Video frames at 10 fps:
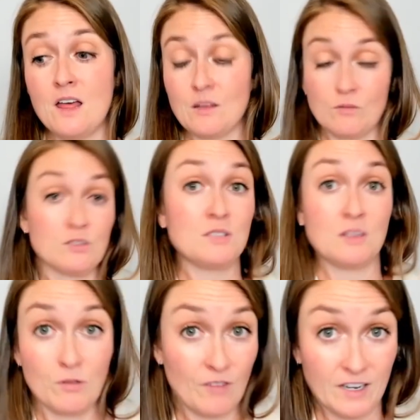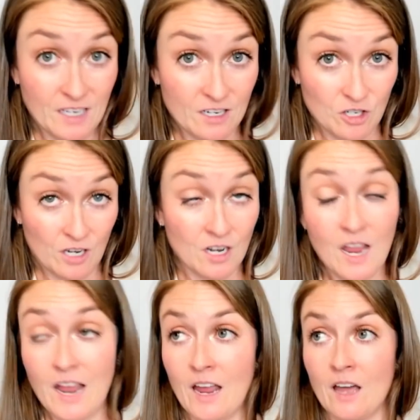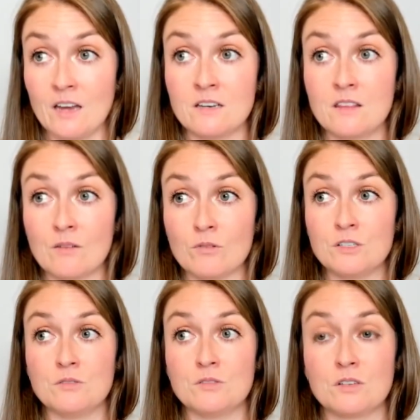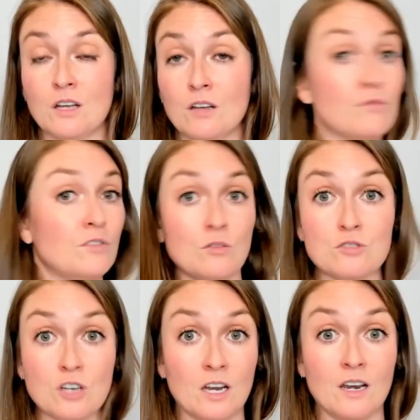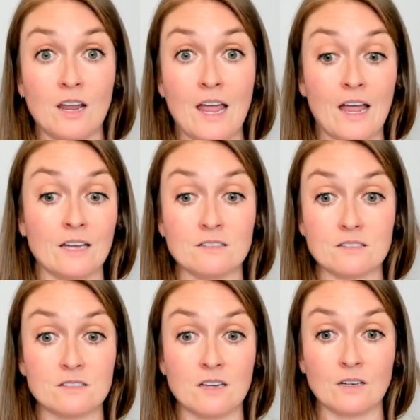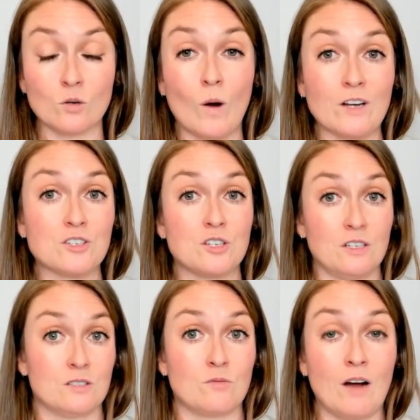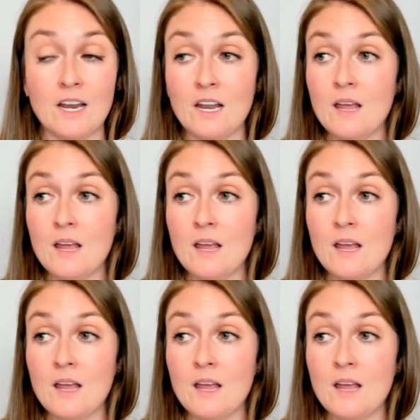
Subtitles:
they reduce improvisation and they reduce confusion and questions, right?